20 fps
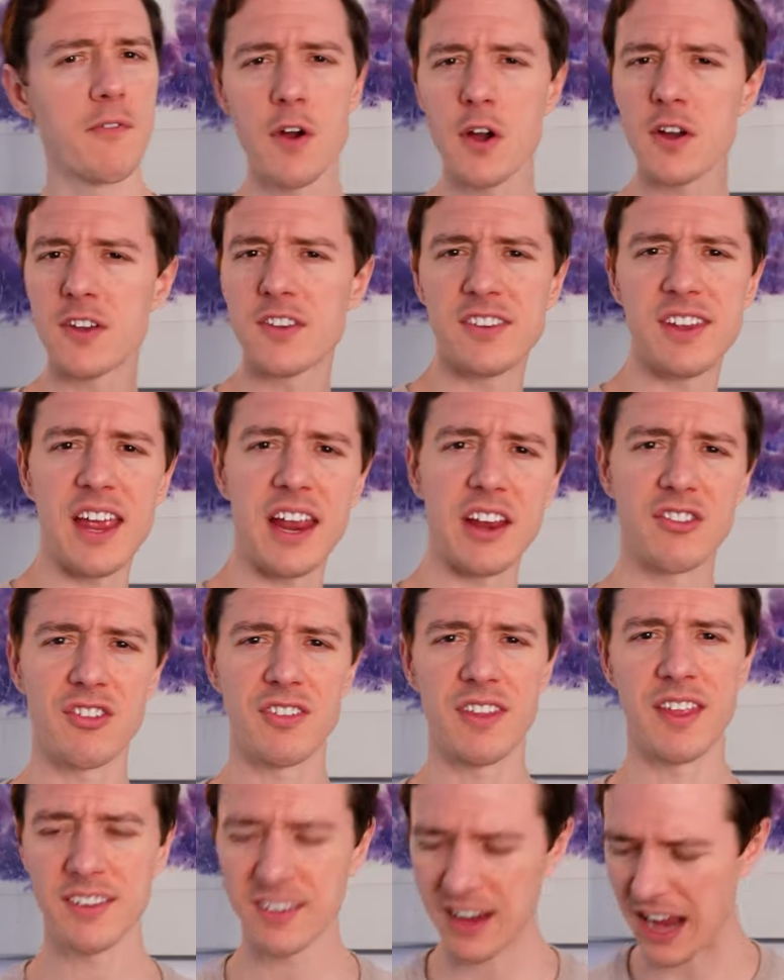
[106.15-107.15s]
verse
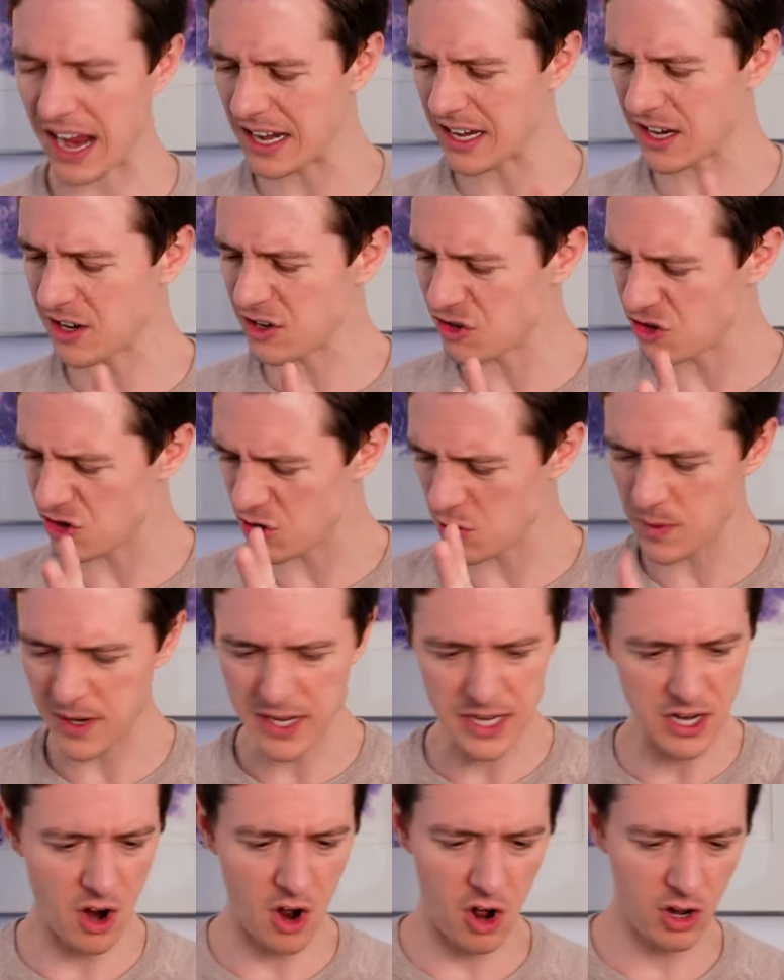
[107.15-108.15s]
section that's kind of
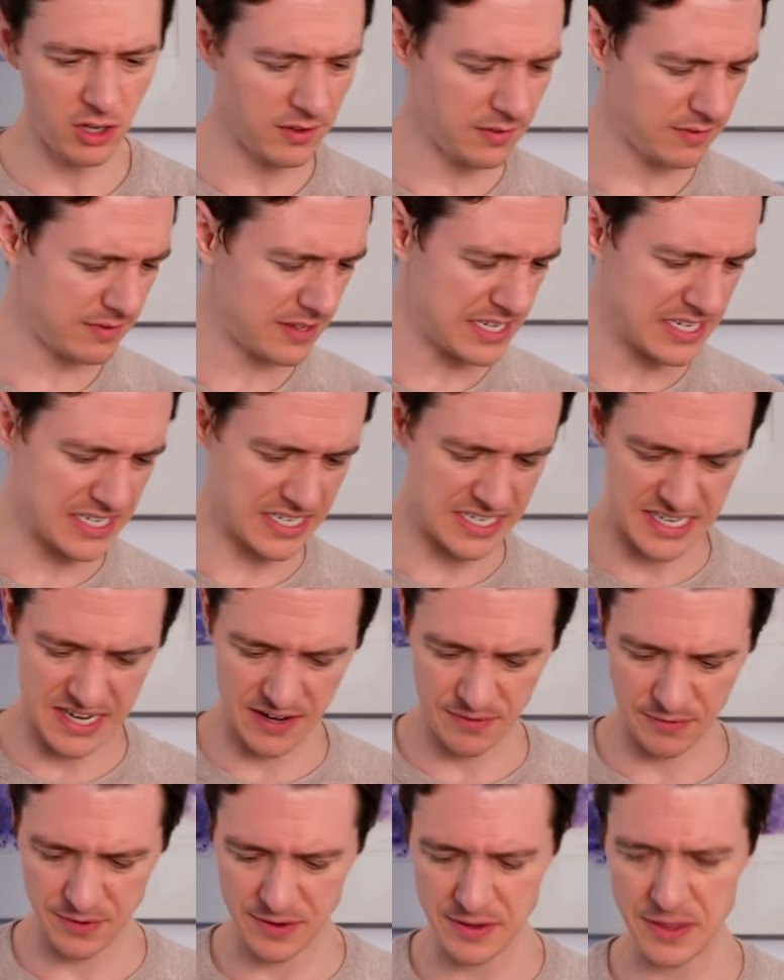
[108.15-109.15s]
doing all of these
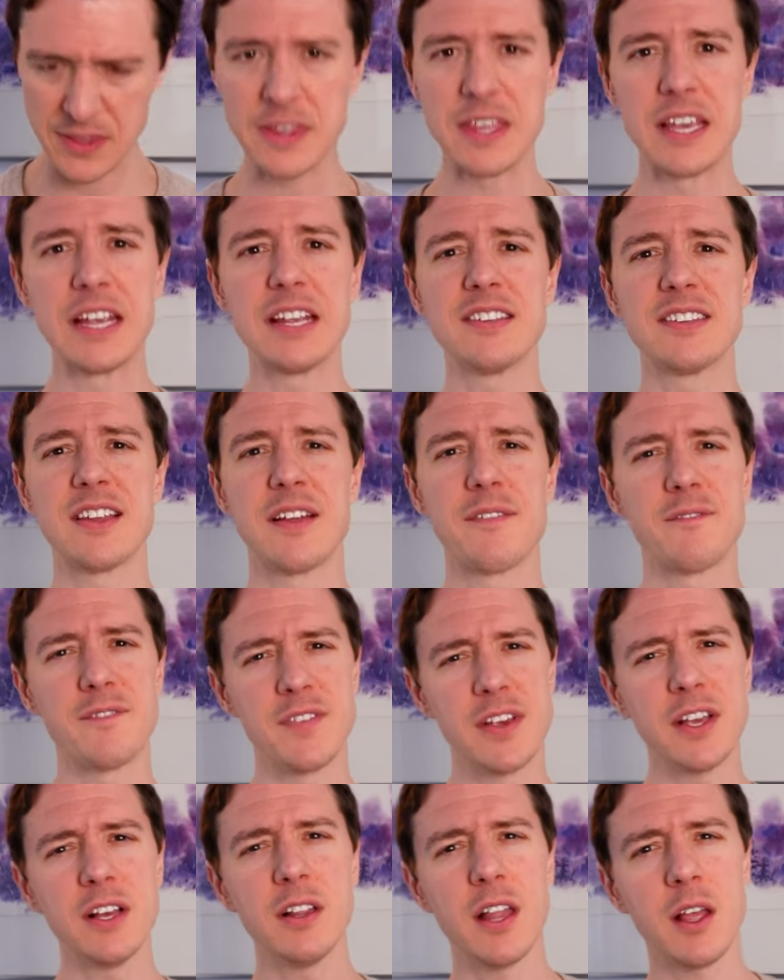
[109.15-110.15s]
different things that
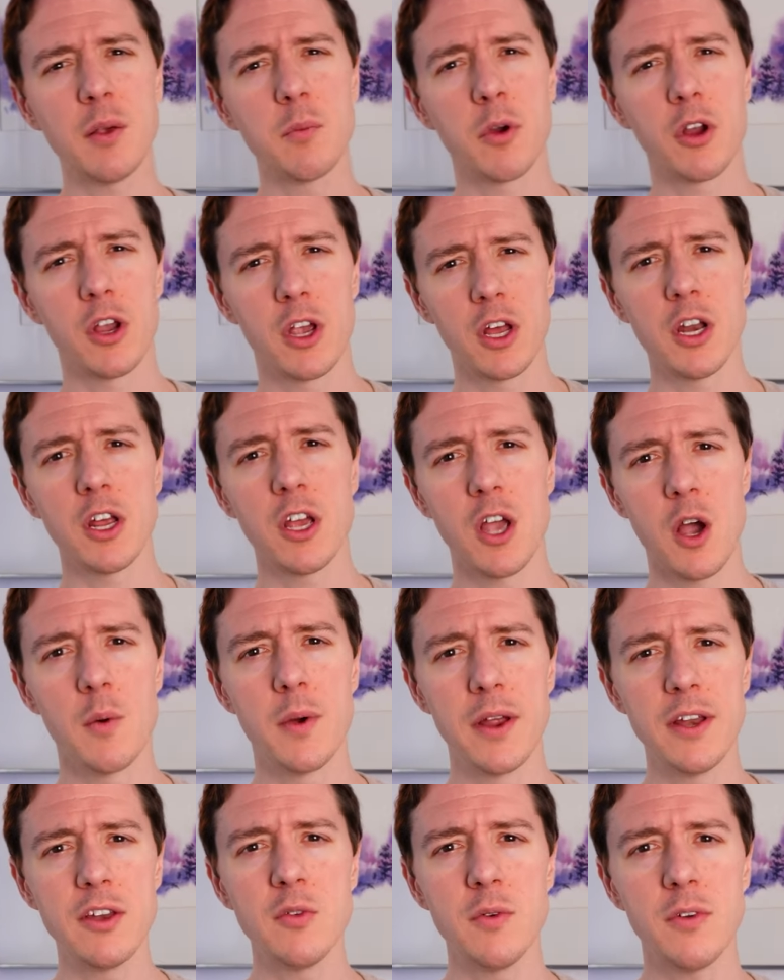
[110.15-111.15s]
feel like we're gonna
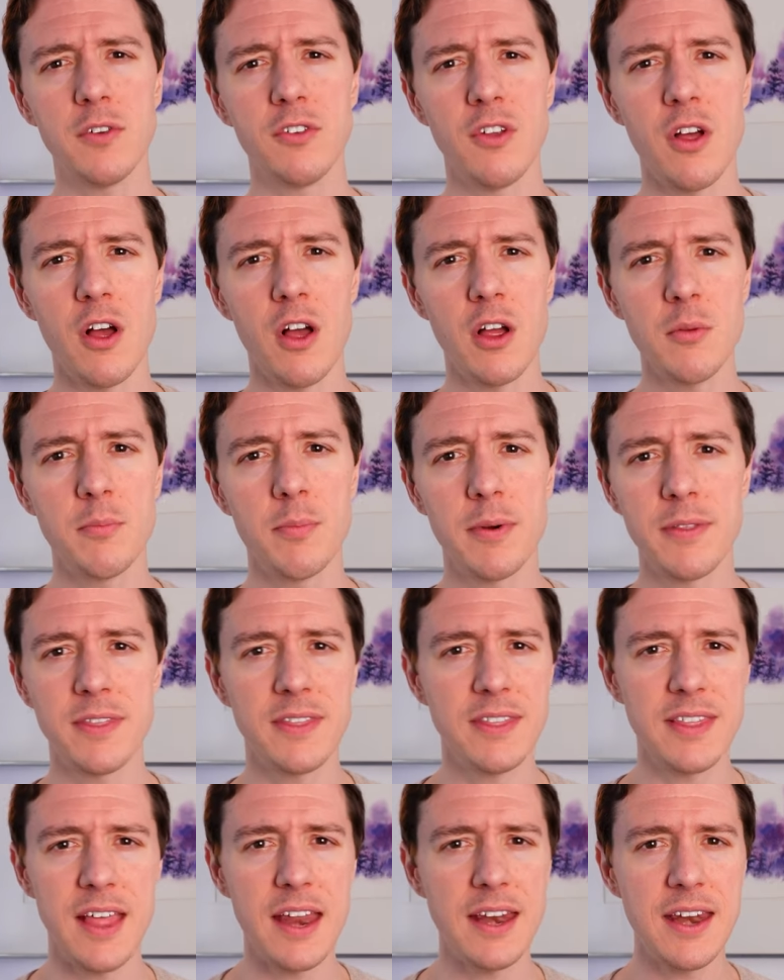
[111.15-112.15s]
go into a song, but
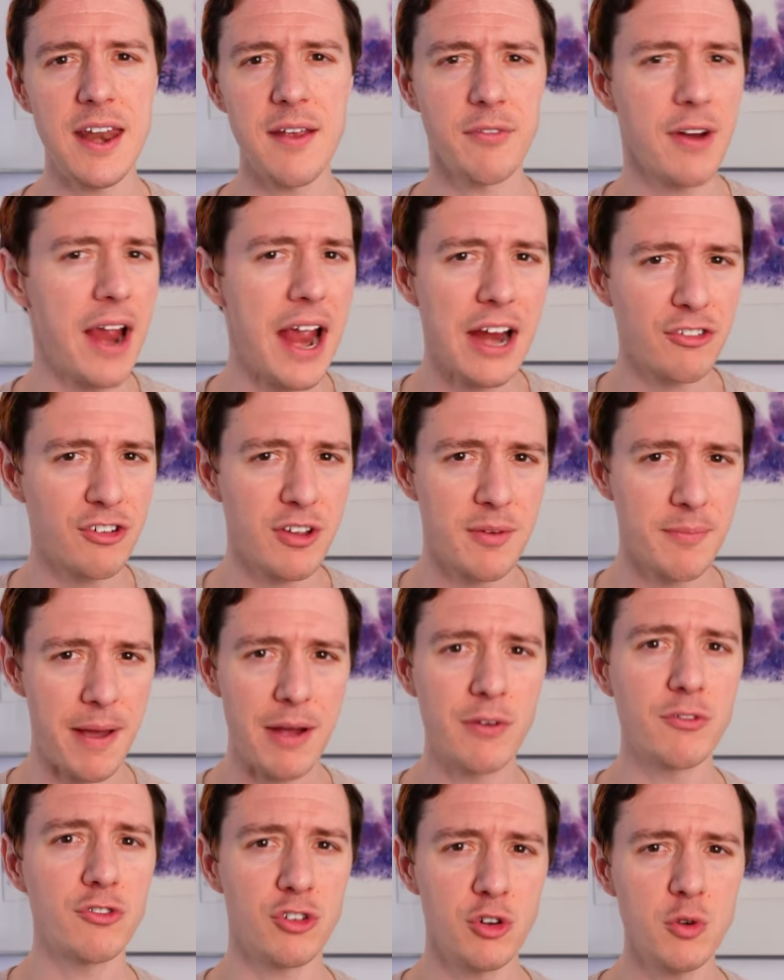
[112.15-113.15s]
then never actually
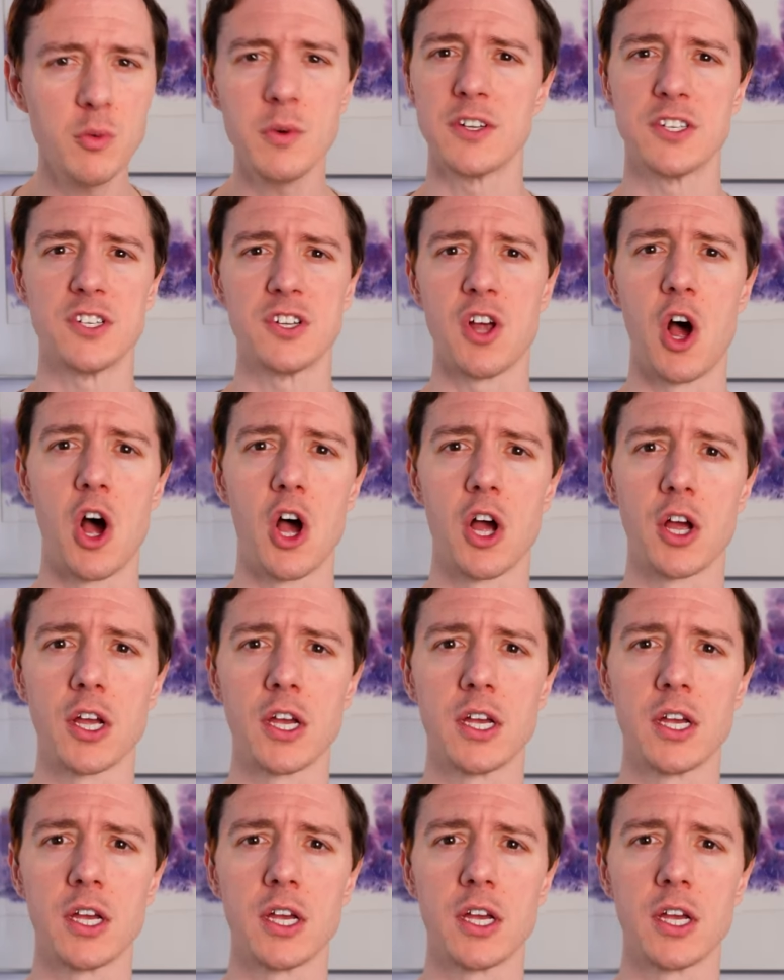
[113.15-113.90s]
amount to a song.